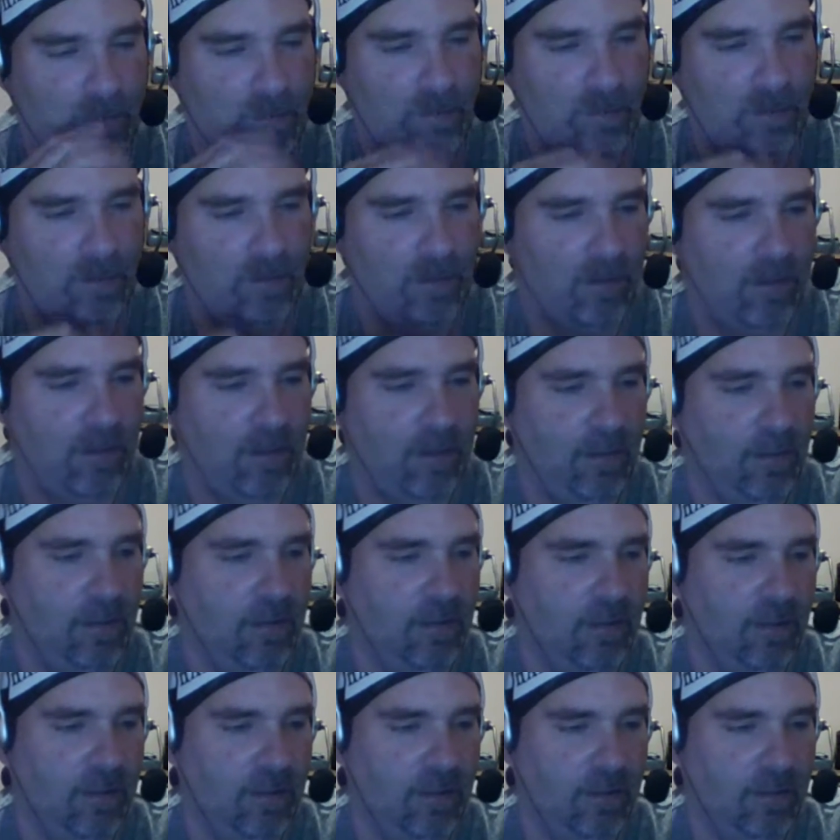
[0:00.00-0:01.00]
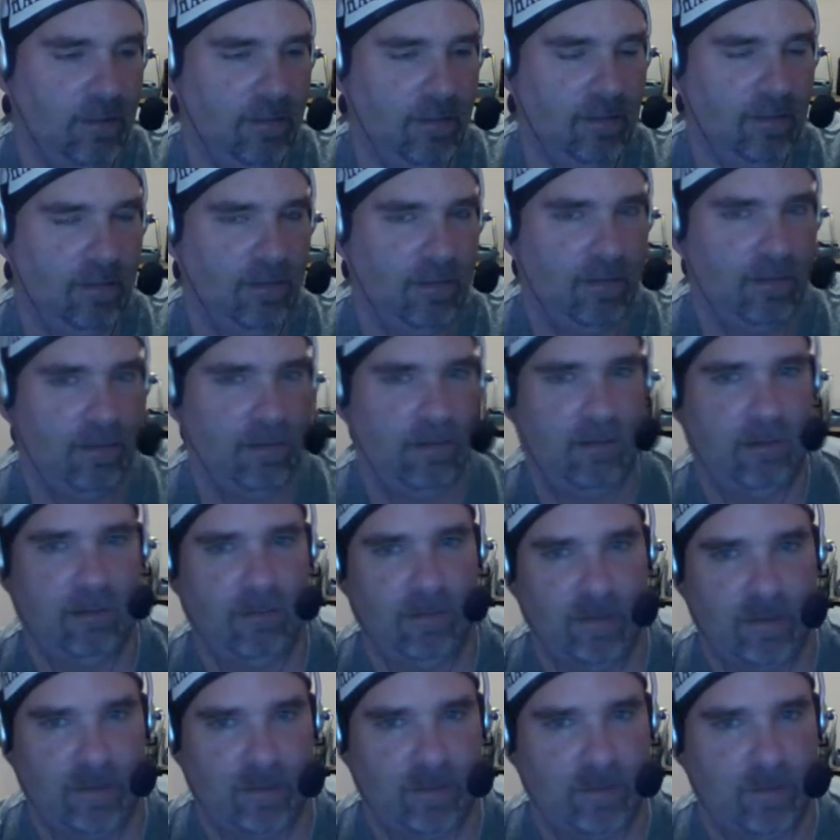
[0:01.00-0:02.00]
I don't know if he's still
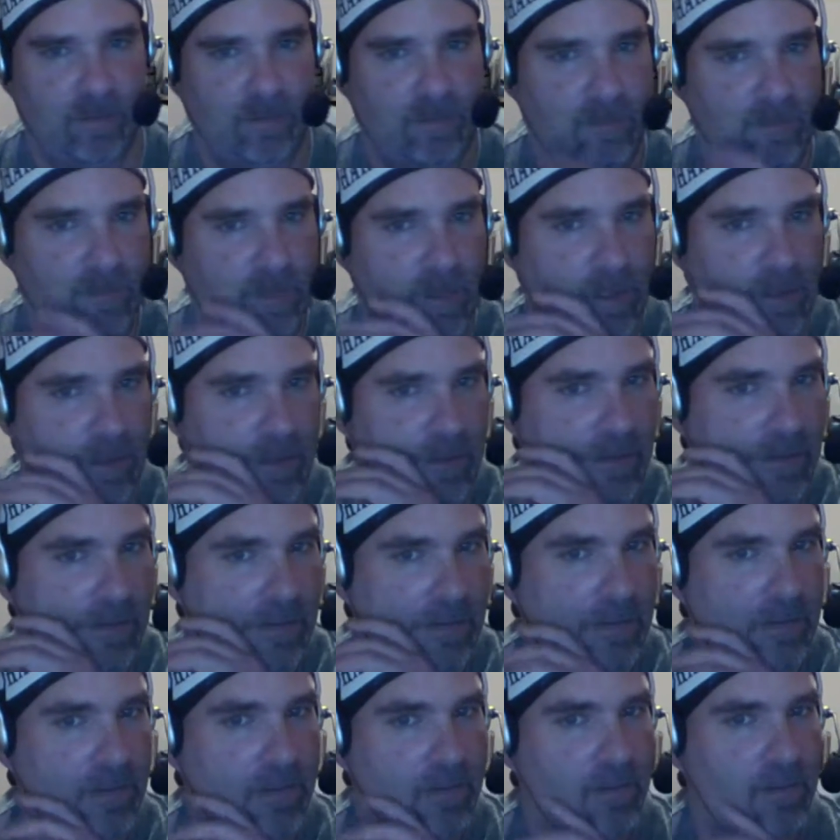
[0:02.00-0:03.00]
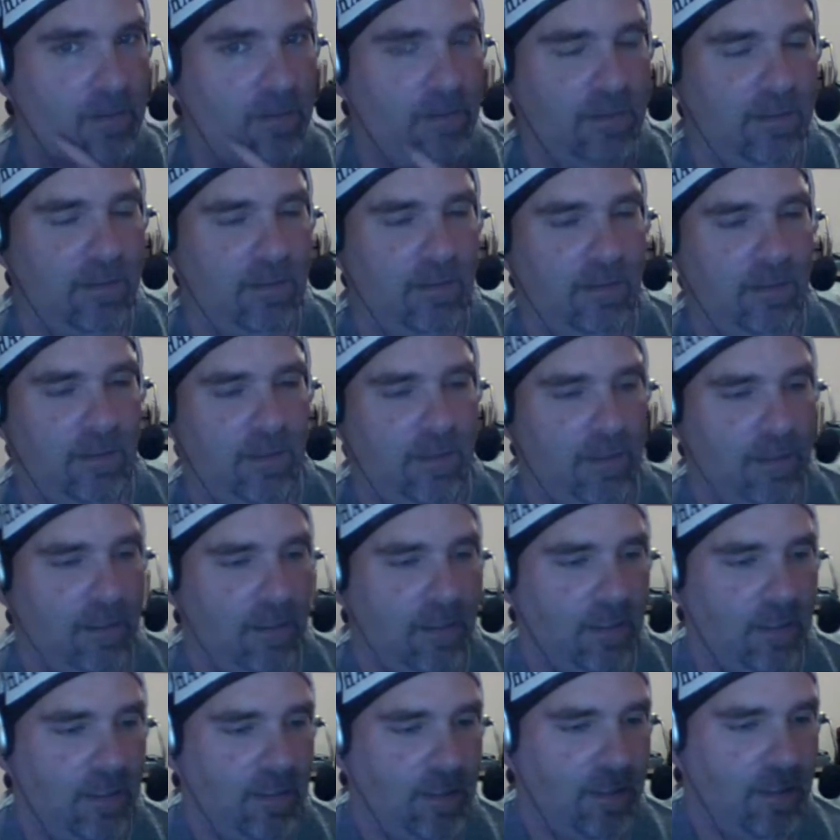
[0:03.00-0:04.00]
being embarrassed, humiliated, or punished
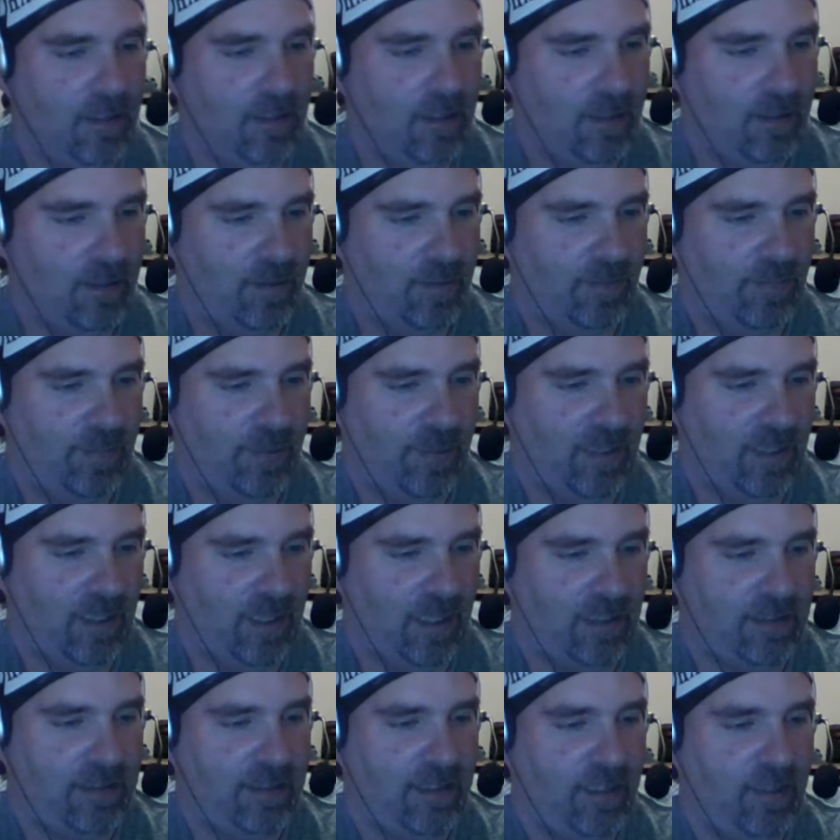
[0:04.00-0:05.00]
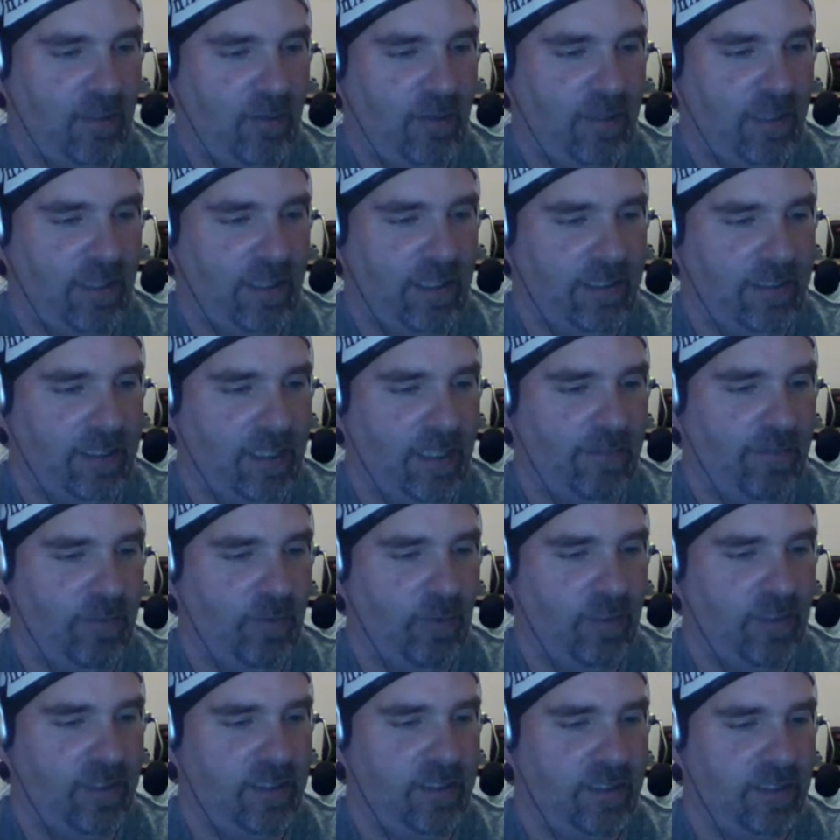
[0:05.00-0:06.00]
for that
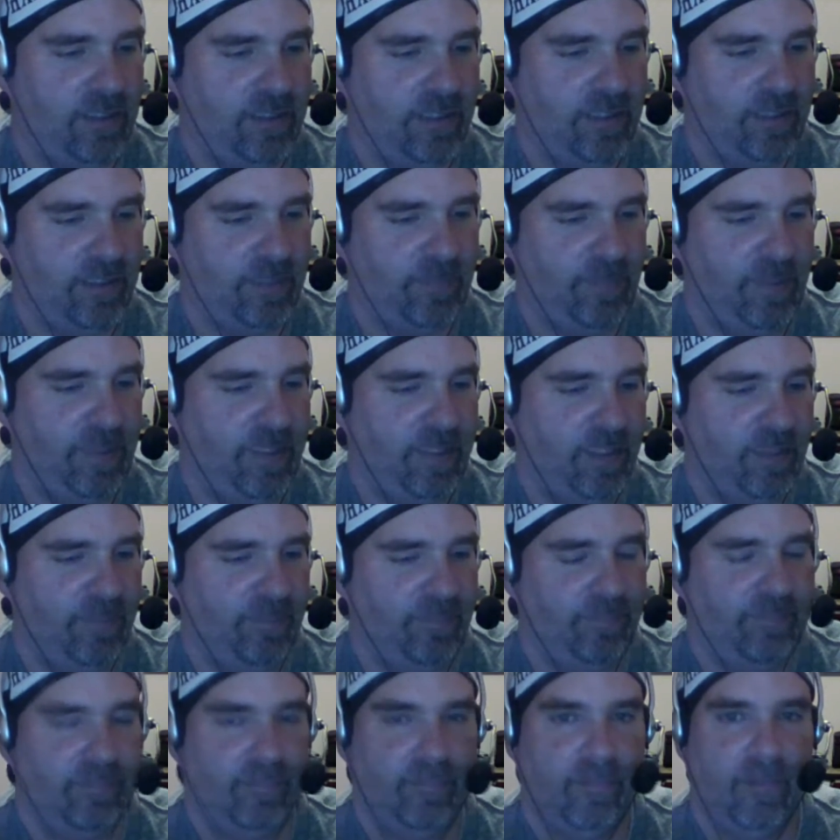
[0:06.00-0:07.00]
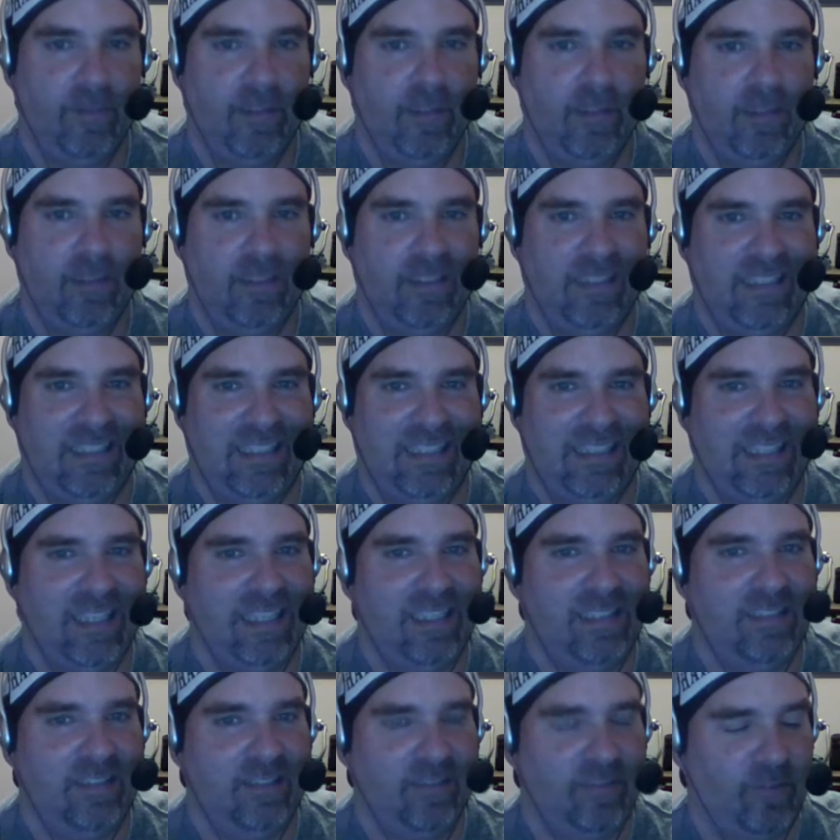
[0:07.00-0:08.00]
video he was in.
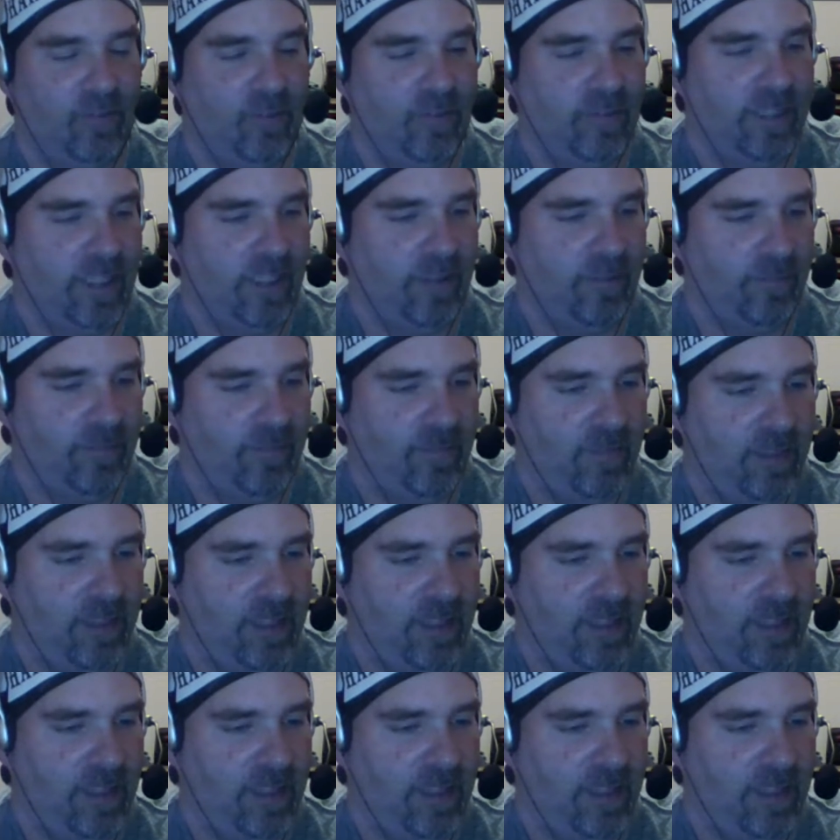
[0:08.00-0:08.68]
Page.